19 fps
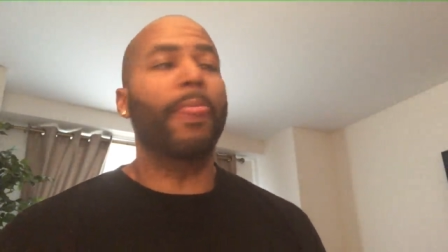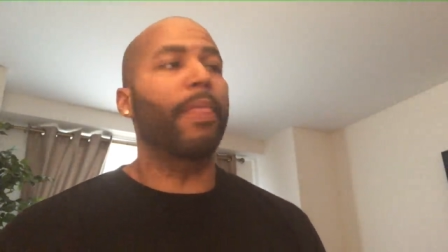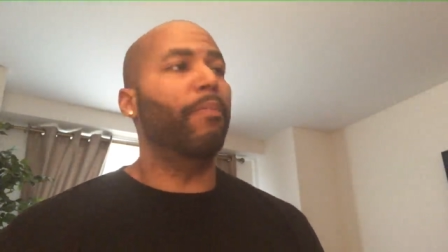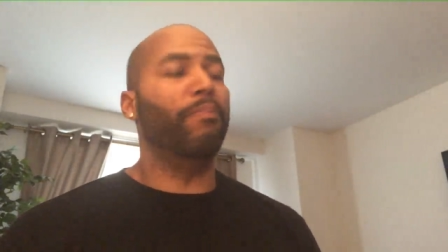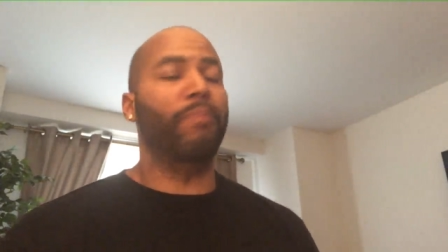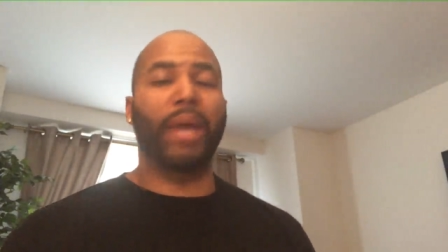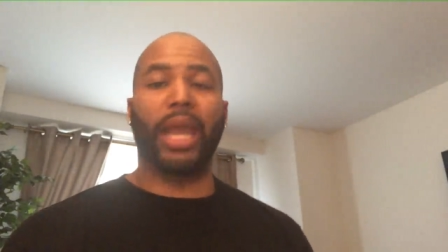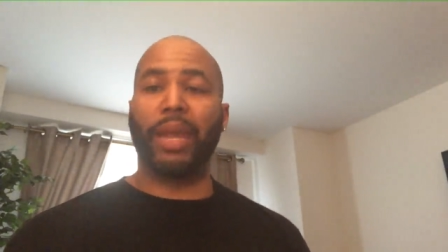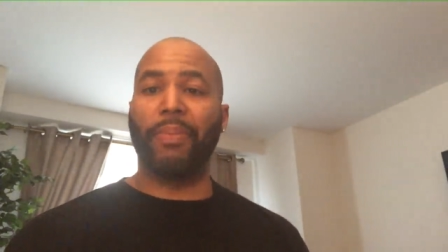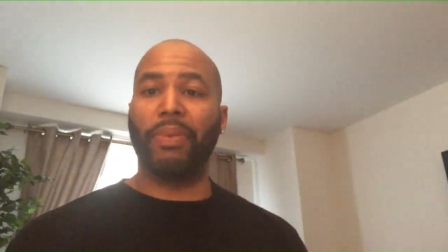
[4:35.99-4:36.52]

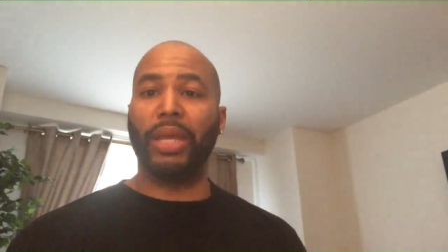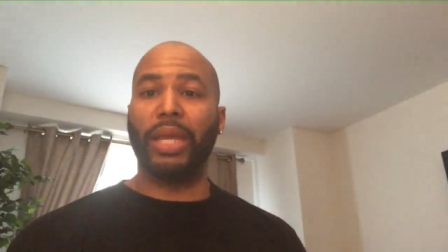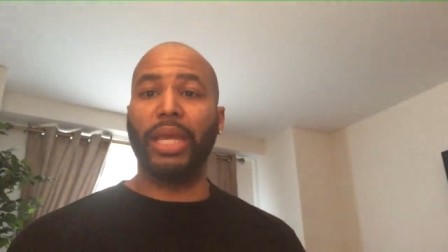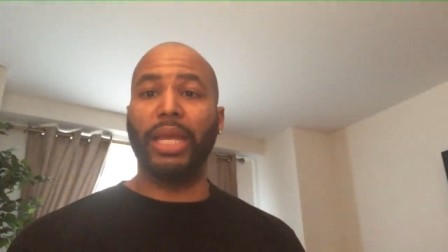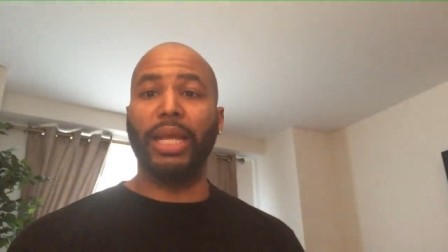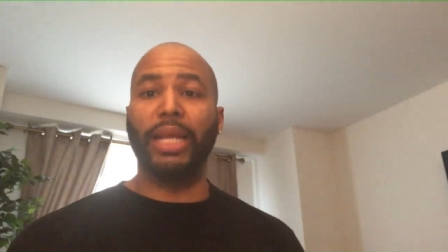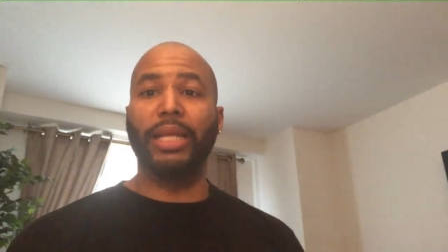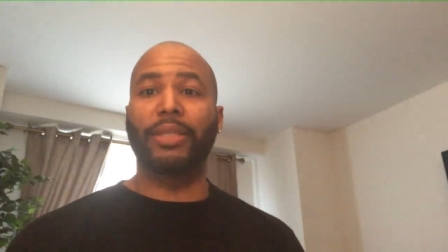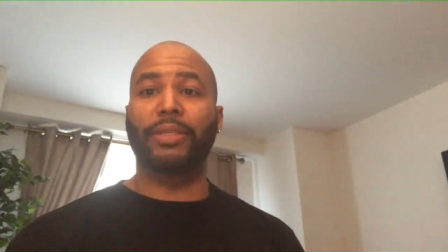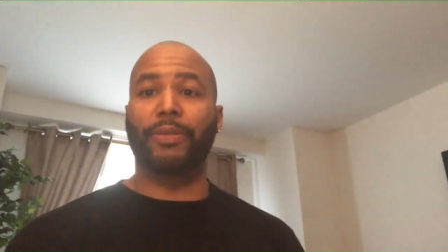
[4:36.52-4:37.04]
maybe
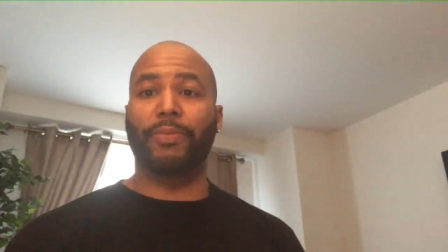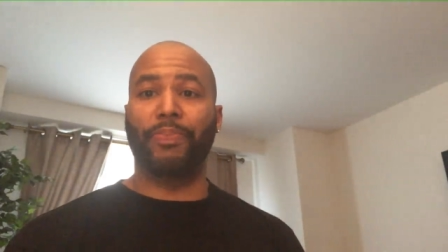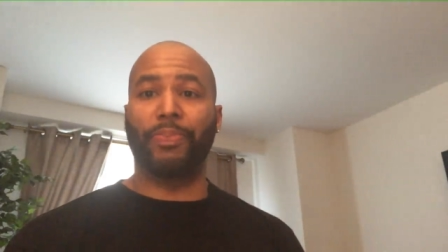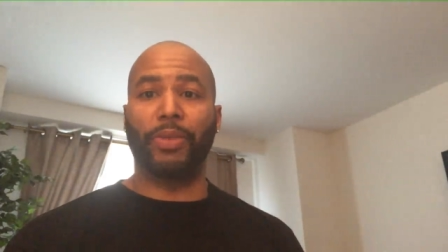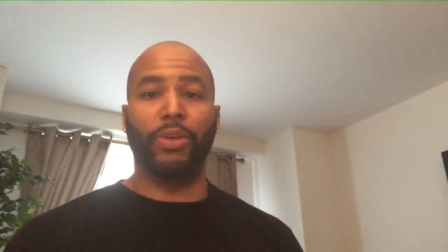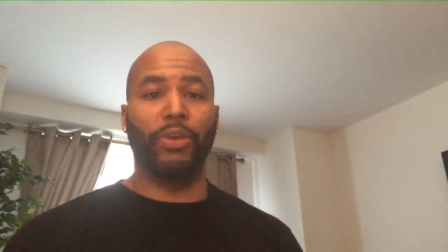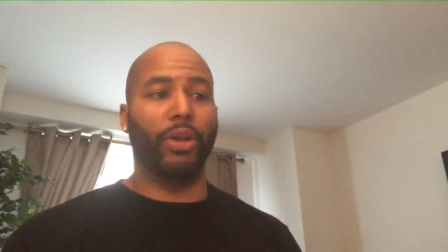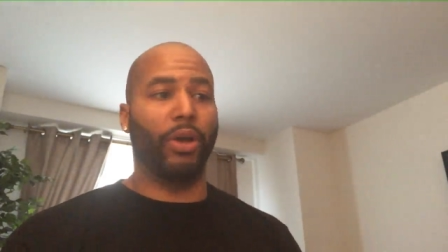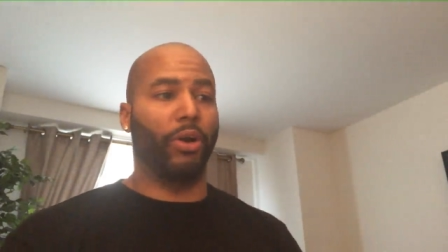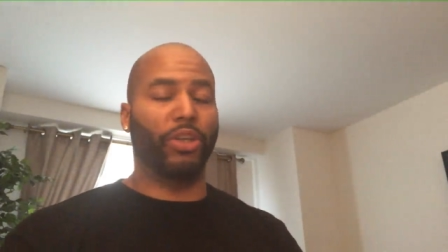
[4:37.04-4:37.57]
he's,
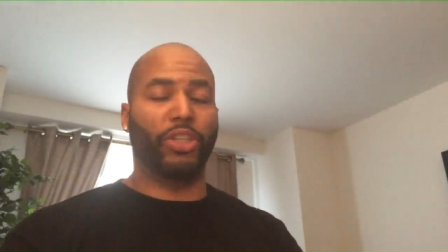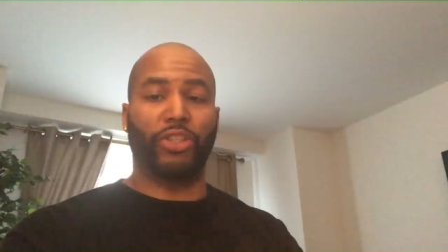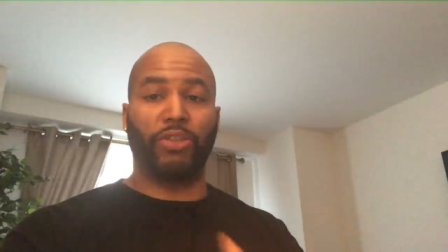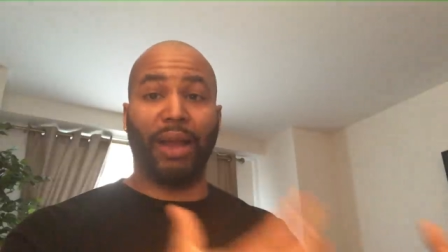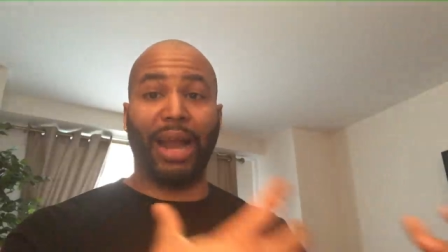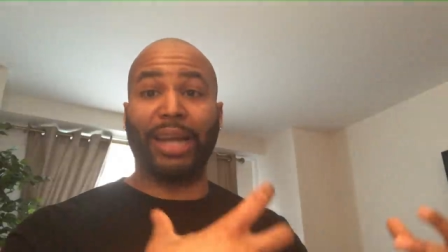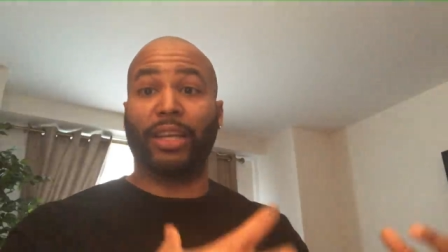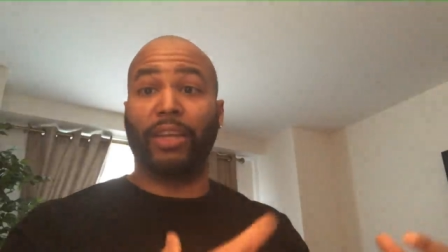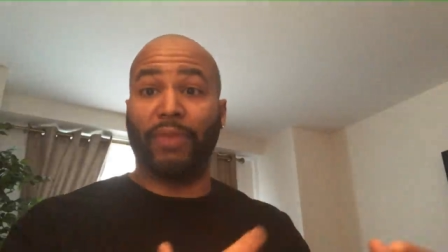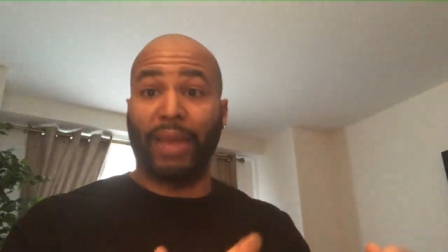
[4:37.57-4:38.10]
you know,
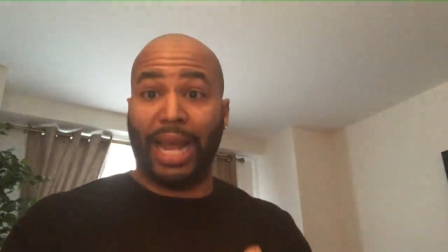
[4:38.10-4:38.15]
attractive